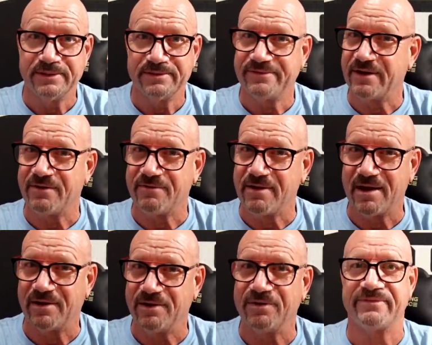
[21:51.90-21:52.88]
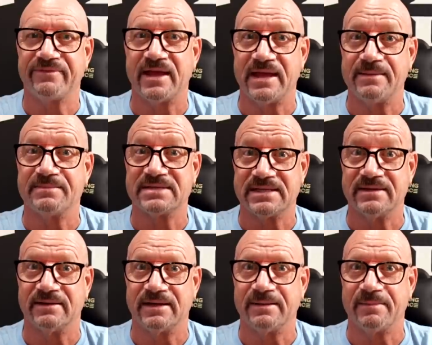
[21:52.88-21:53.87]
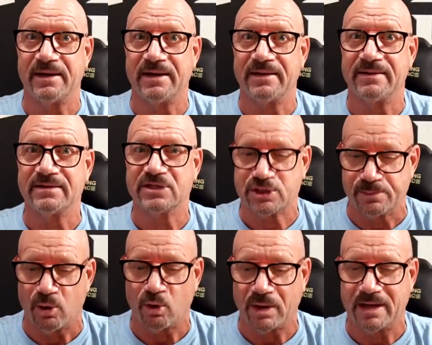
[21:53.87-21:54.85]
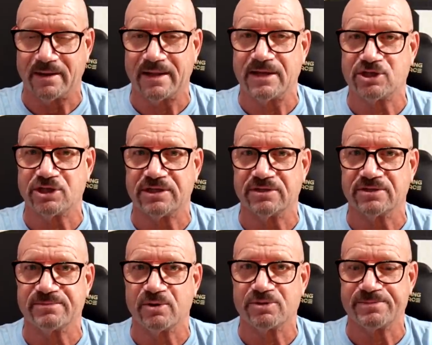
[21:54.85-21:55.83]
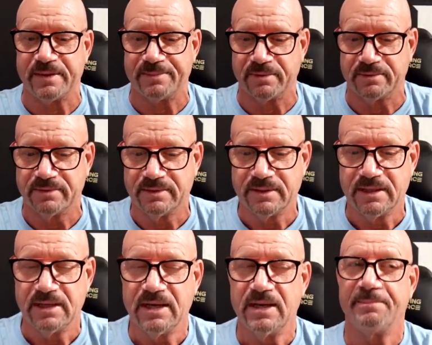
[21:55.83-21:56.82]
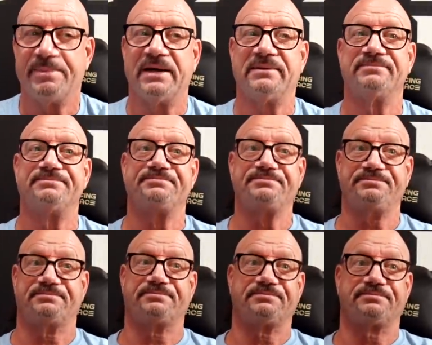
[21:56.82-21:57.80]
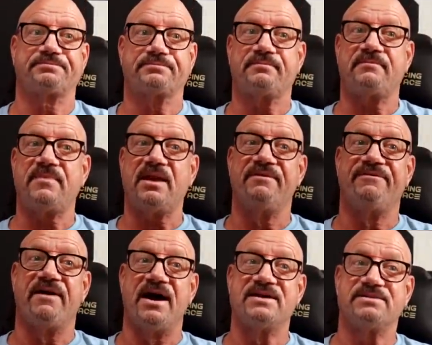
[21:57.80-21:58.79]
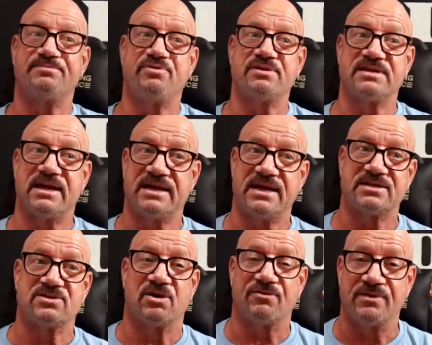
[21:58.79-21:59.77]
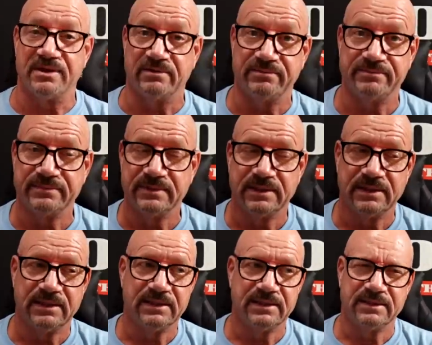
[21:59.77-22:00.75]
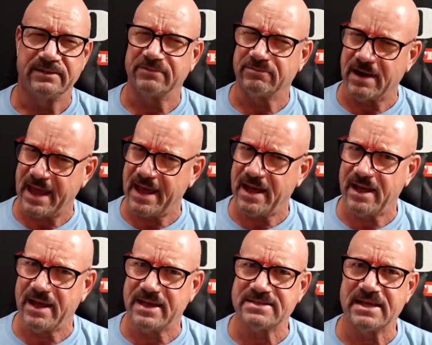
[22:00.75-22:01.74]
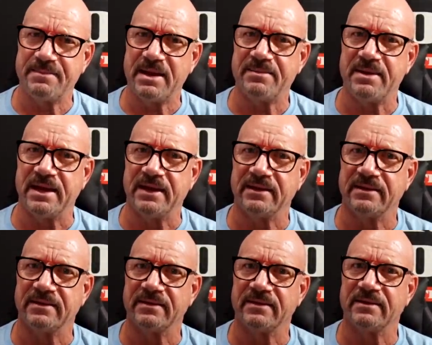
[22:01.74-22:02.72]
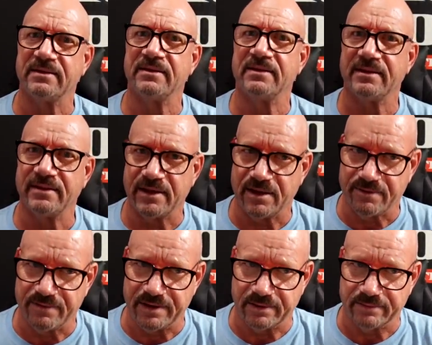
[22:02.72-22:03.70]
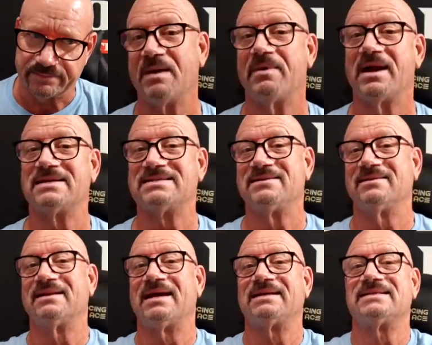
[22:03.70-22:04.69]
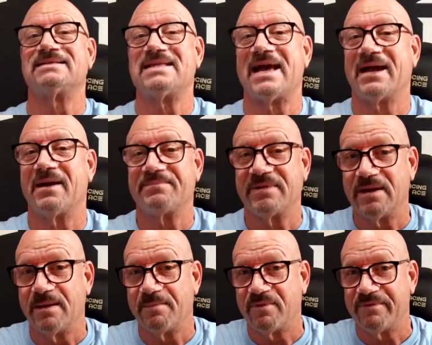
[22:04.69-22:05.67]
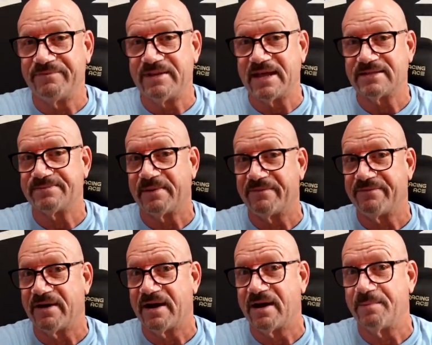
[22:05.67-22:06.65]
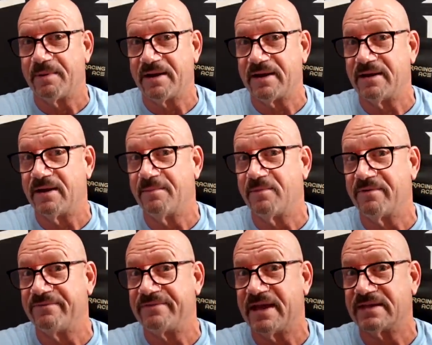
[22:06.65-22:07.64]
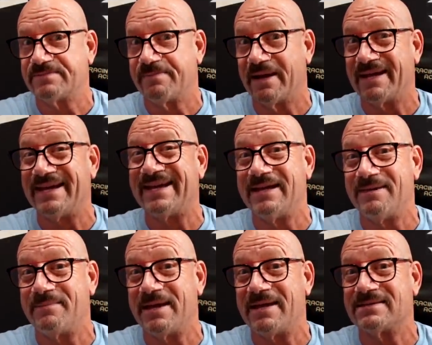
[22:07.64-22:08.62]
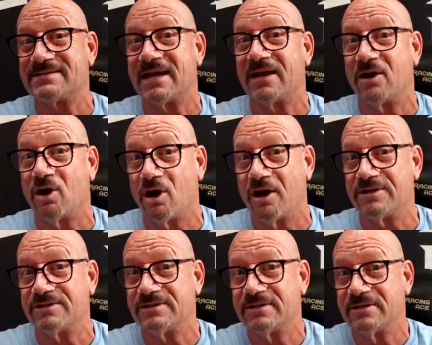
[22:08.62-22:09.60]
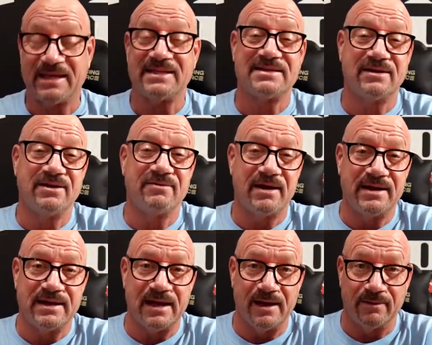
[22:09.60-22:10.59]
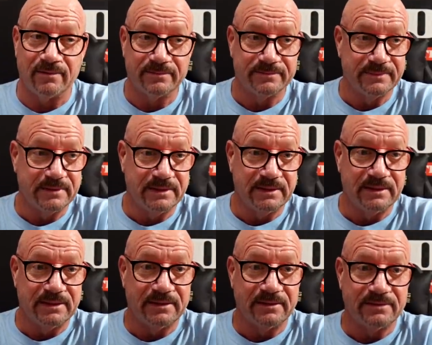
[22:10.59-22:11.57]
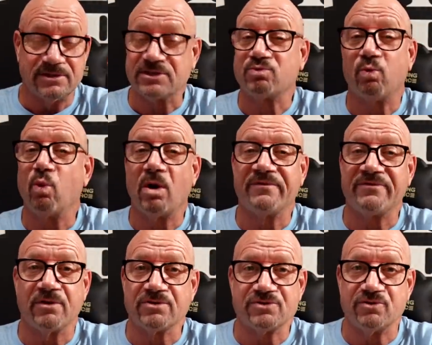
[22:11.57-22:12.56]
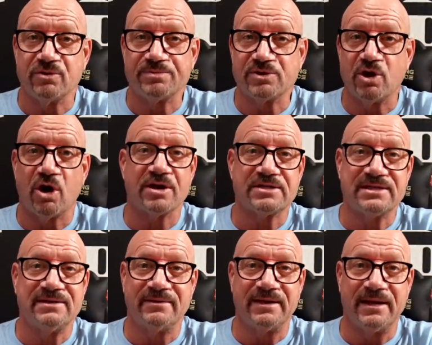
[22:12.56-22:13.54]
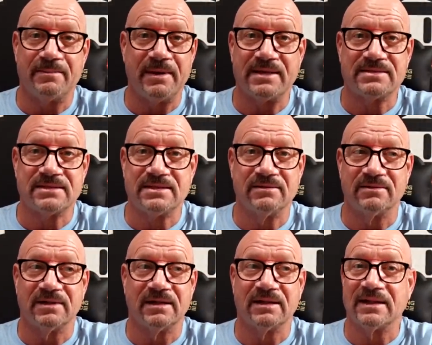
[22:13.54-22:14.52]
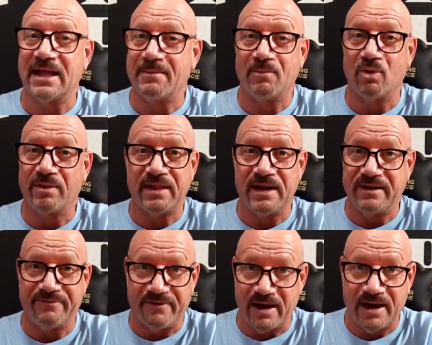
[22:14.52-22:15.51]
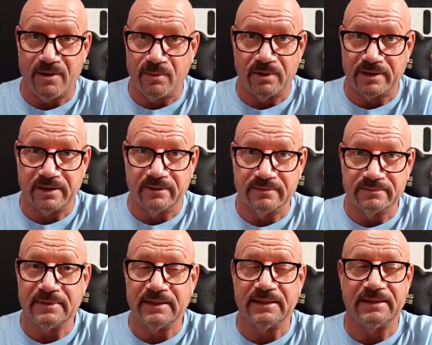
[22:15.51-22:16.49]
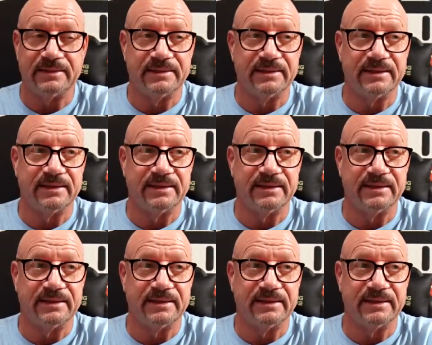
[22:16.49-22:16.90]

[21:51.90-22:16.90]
Very rarely do flames kill anybody. Smoke inhalation kills most people. But fires in prison, I guess, are real. Rare as they may be, they are real. But I'd still like to stack up the number of deaths by fire by the number of deaths by inmates and guards. I can tell you right now, just one of those groups, guards killing inmates, kill a lot more than any fire will kill. And